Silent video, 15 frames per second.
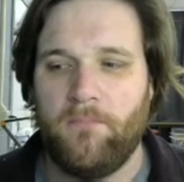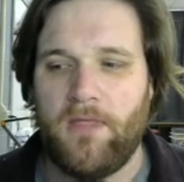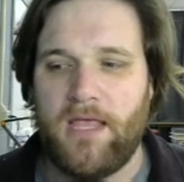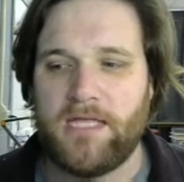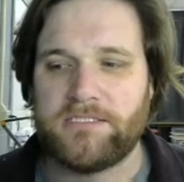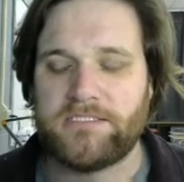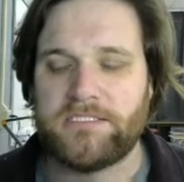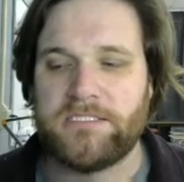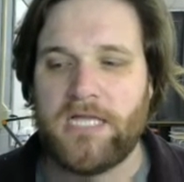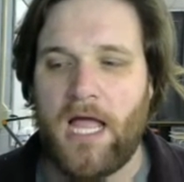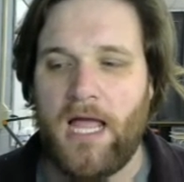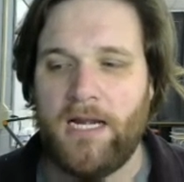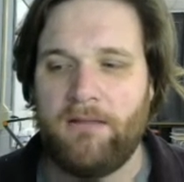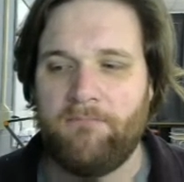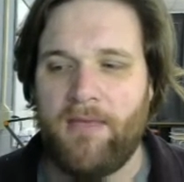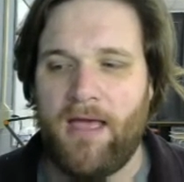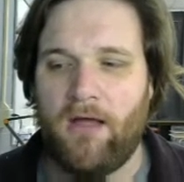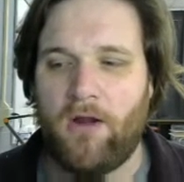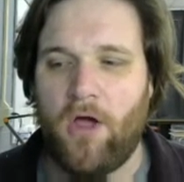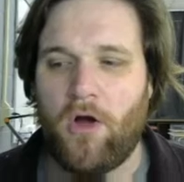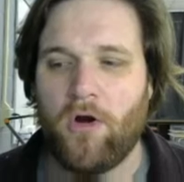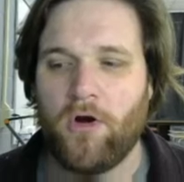It's not
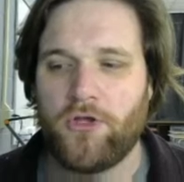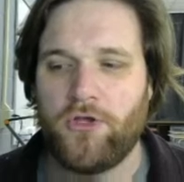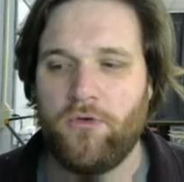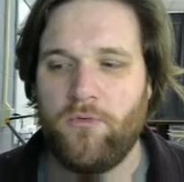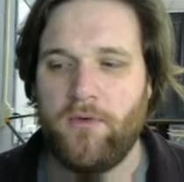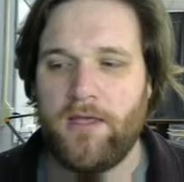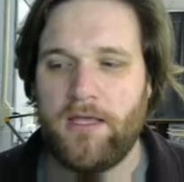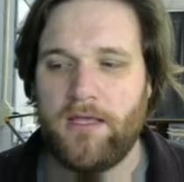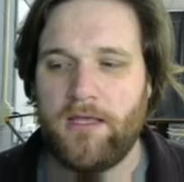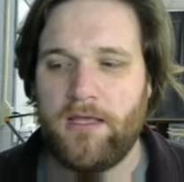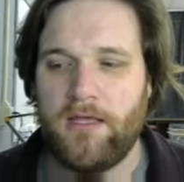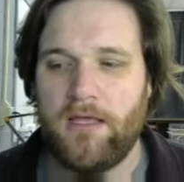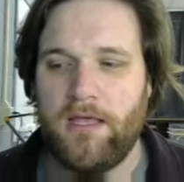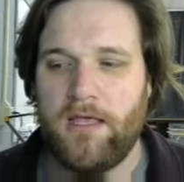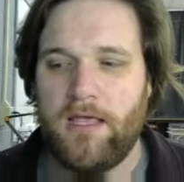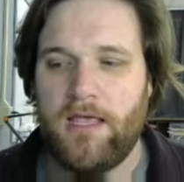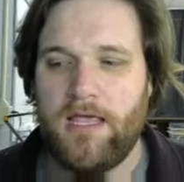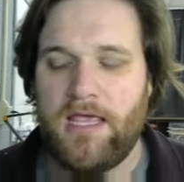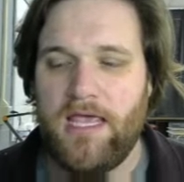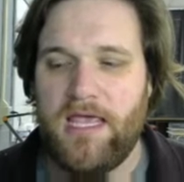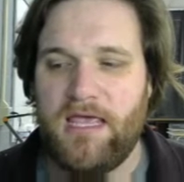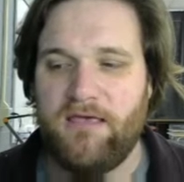about arguing
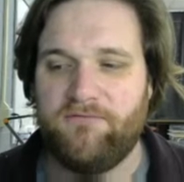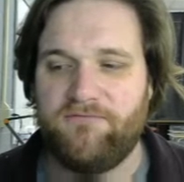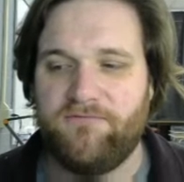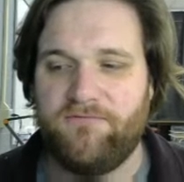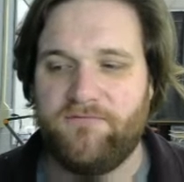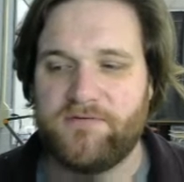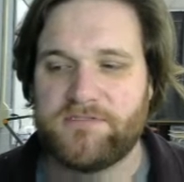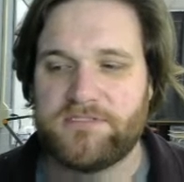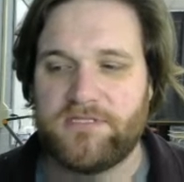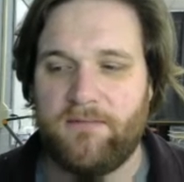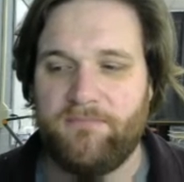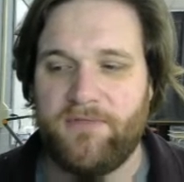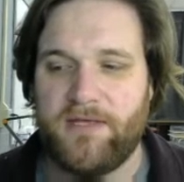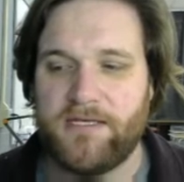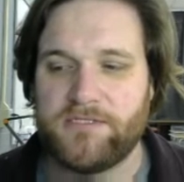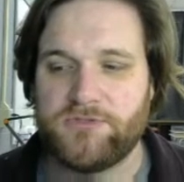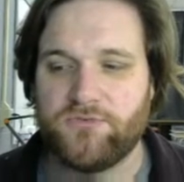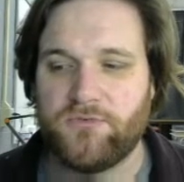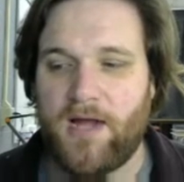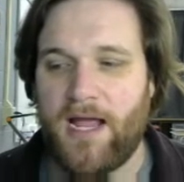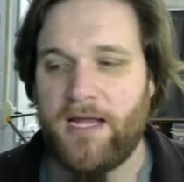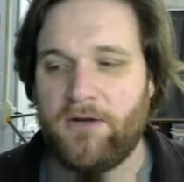if something is
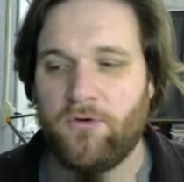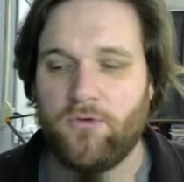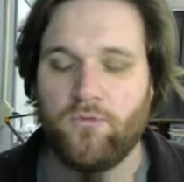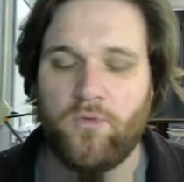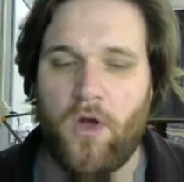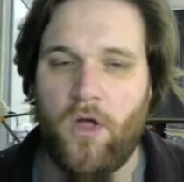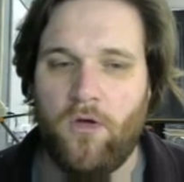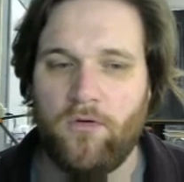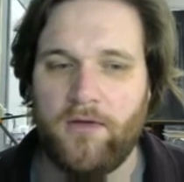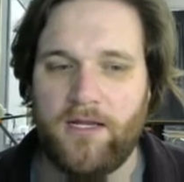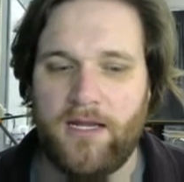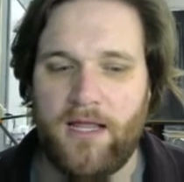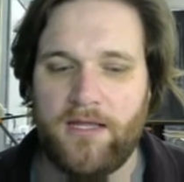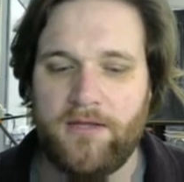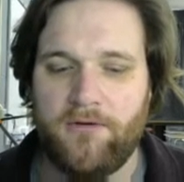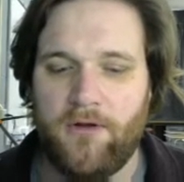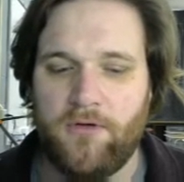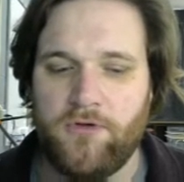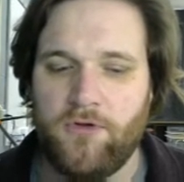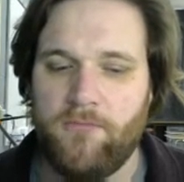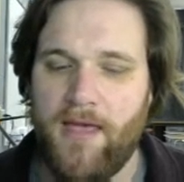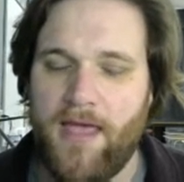right or wrong. And
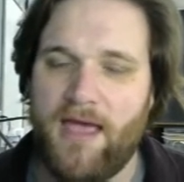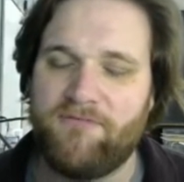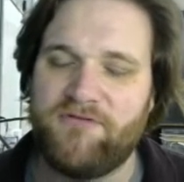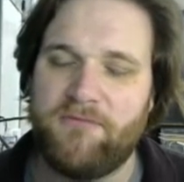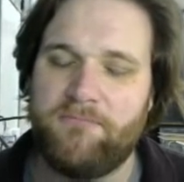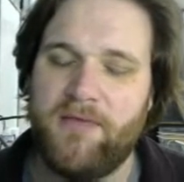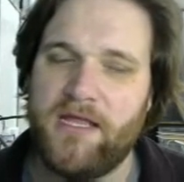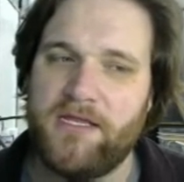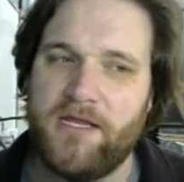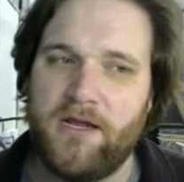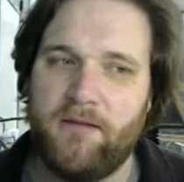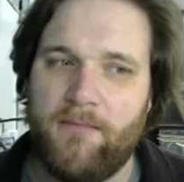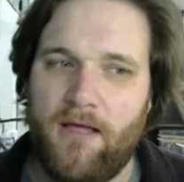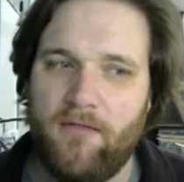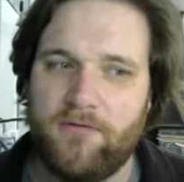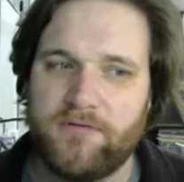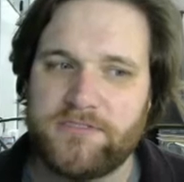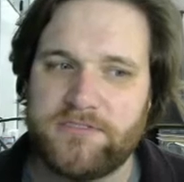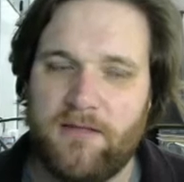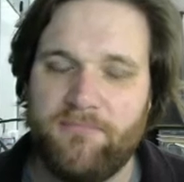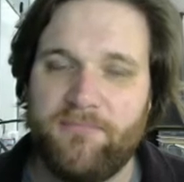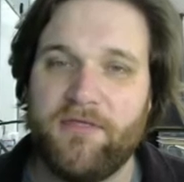you may have an opinion about
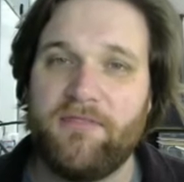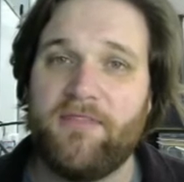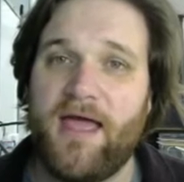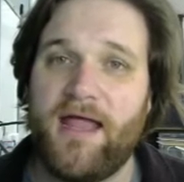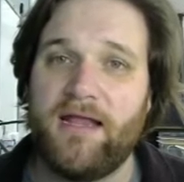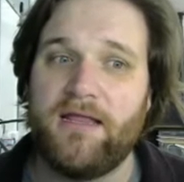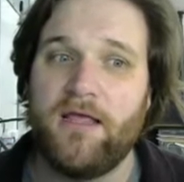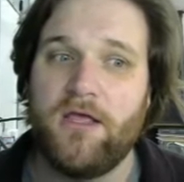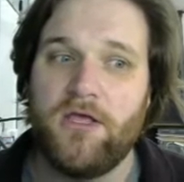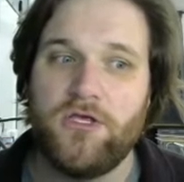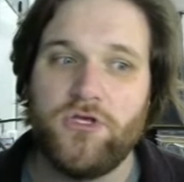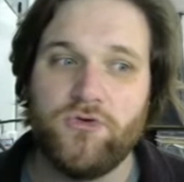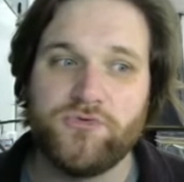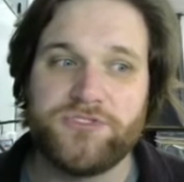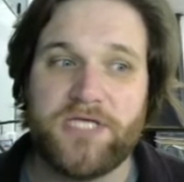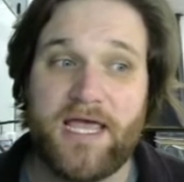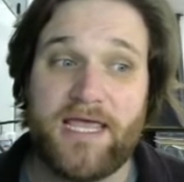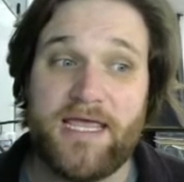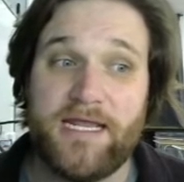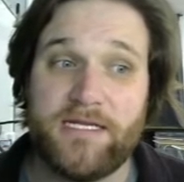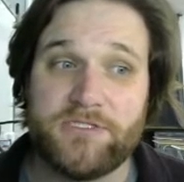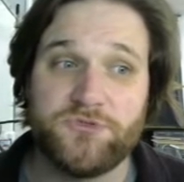something that you say
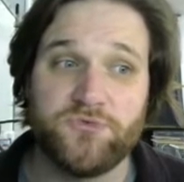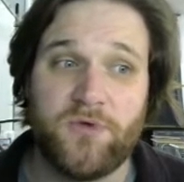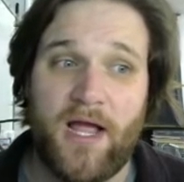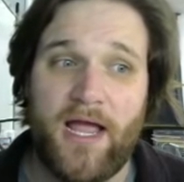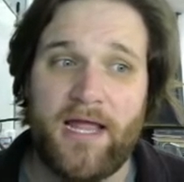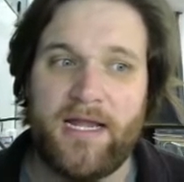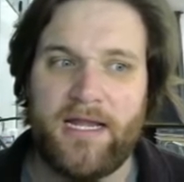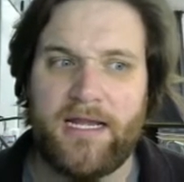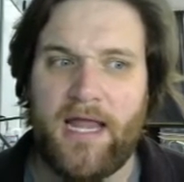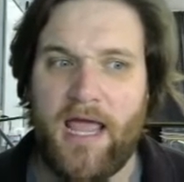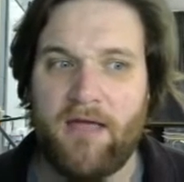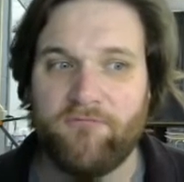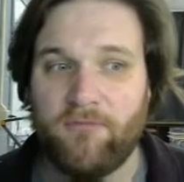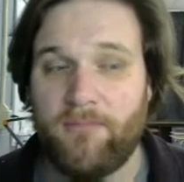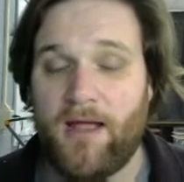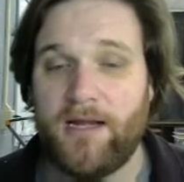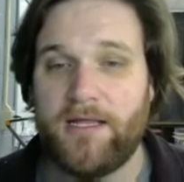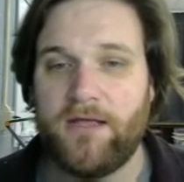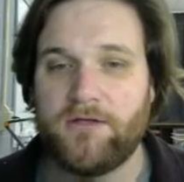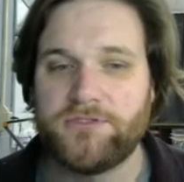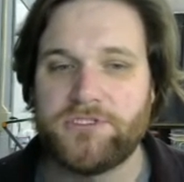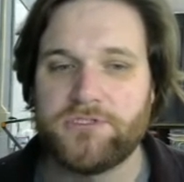it is right and
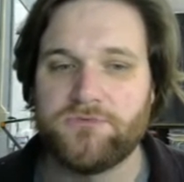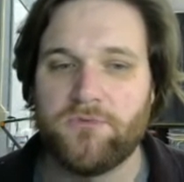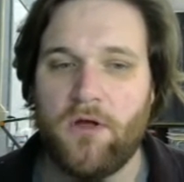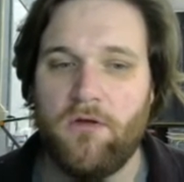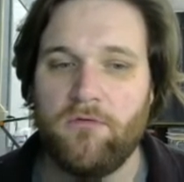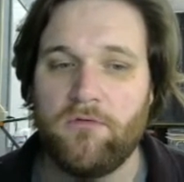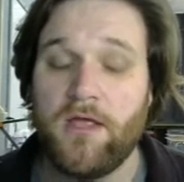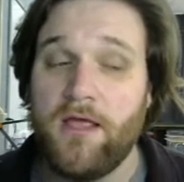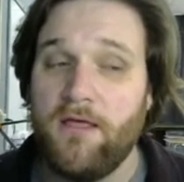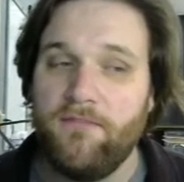everybody else is wrong.